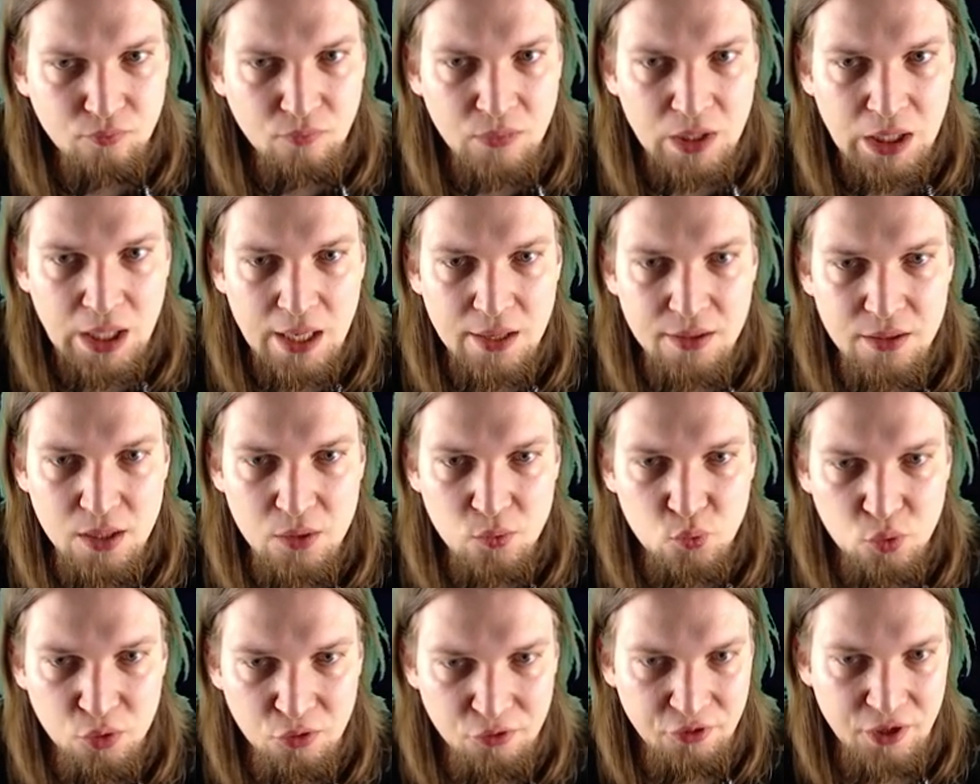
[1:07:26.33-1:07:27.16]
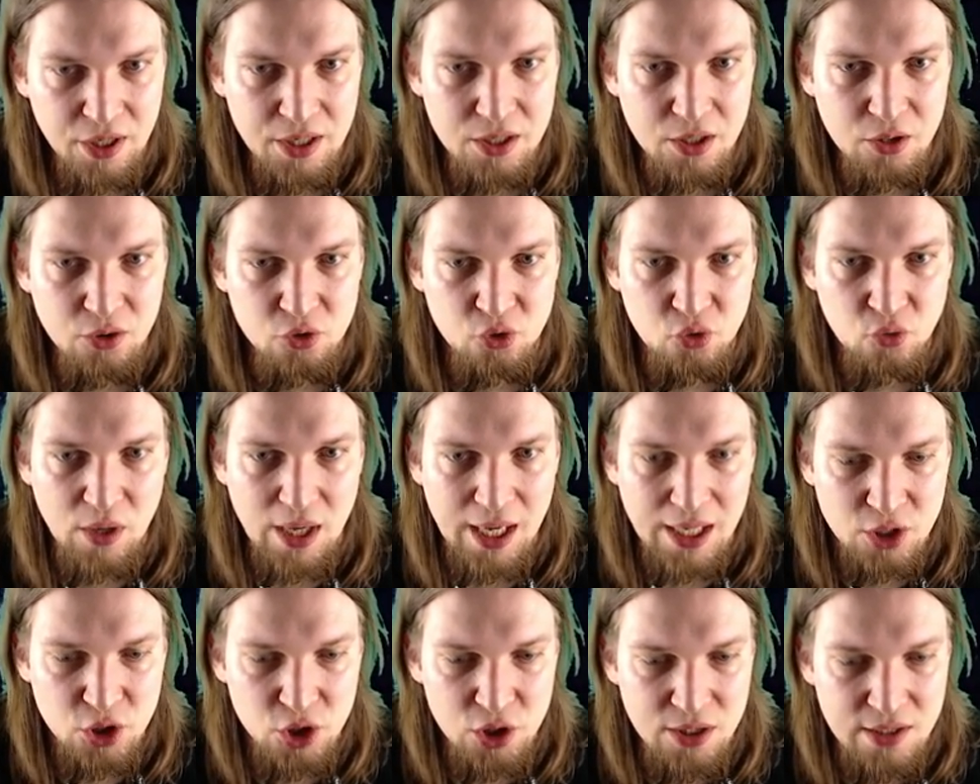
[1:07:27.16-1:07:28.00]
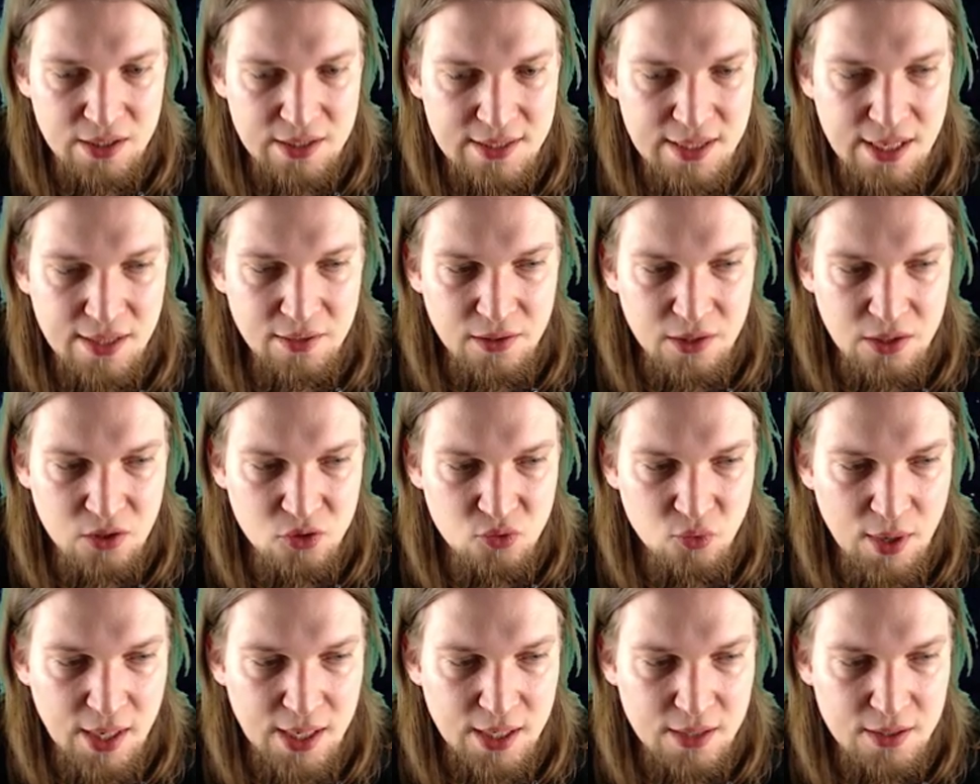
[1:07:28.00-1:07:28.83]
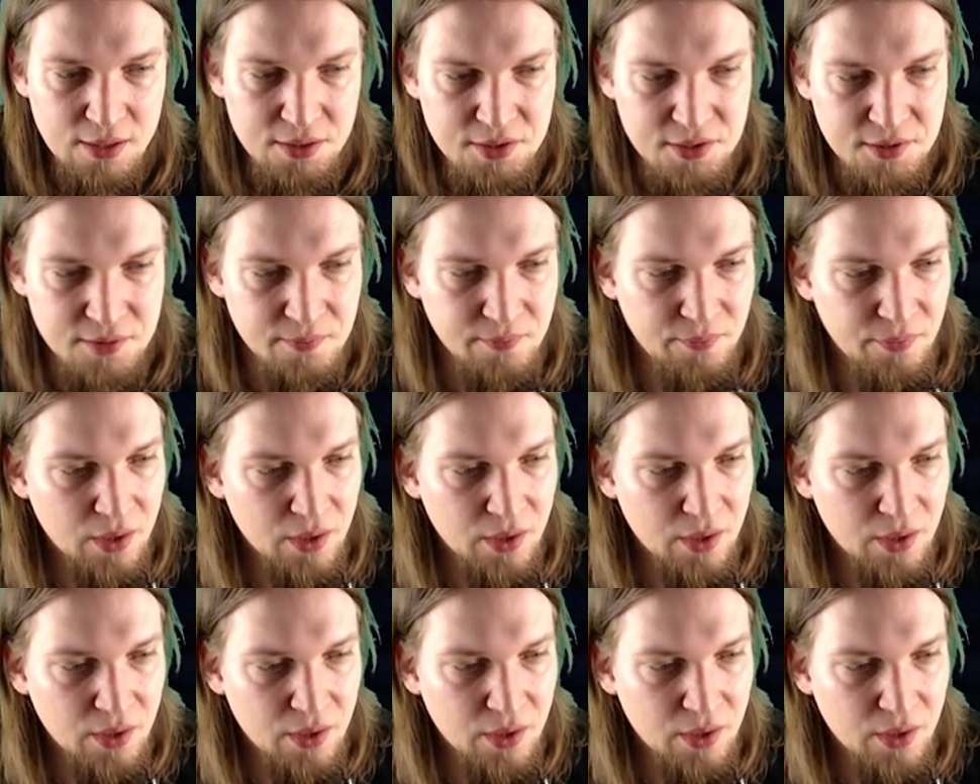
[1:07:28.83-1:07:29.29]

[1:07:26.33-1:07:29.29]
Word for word: and then we'll find out who actually sent these raiders.